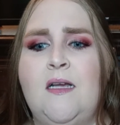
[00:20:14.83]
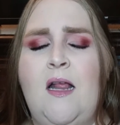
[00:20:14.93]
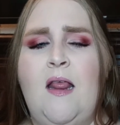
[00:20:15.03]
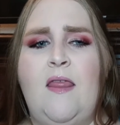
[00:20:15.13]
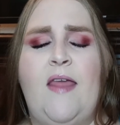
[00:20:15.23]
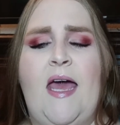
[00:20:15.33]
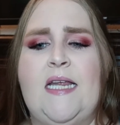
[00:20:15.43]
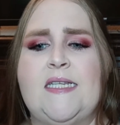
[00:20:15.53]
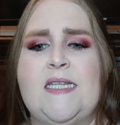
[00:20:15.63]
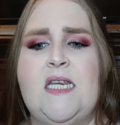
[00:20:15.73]
That
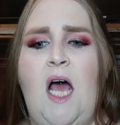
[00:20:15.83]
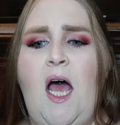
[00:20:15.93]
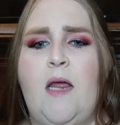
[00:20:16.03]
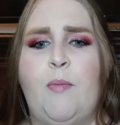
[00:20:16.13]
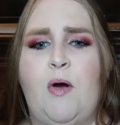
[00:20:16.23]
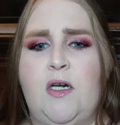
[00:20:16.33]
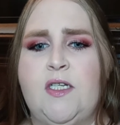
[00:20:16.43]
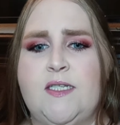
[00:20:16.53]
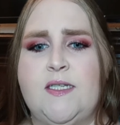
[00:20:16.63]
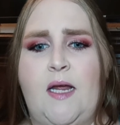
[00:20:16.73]
is not a
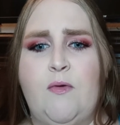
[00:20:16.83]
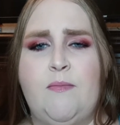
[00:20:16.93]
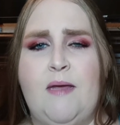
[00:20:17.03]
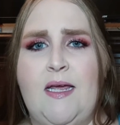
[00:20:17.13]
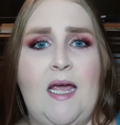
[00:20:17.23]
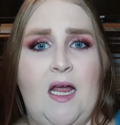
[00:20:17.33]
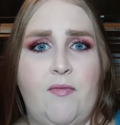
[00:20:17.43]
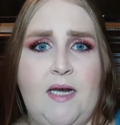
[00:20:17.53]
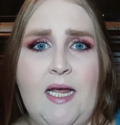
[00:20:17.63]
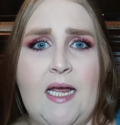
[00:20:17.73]
purchase that I would make every
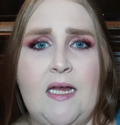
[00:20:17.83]
day.